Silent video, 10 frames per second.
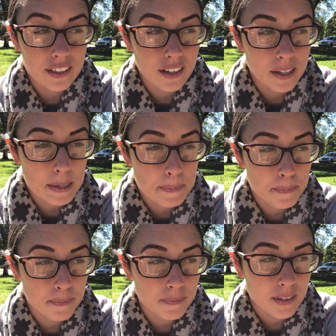
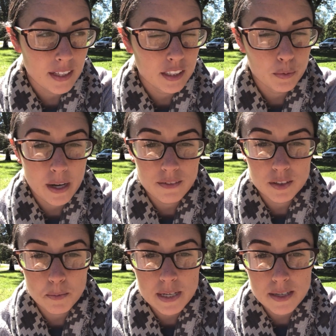Um, at least we have
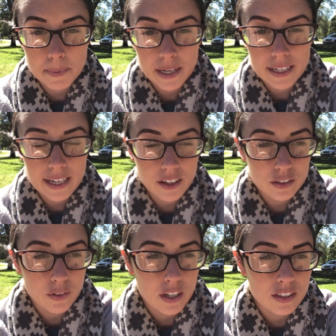some peace of mind now
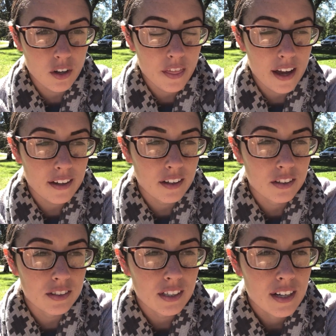as far as all that
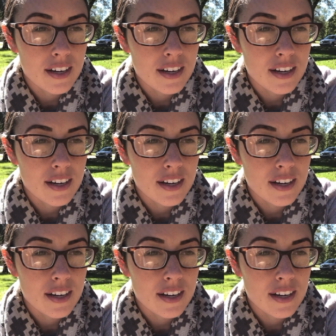goes.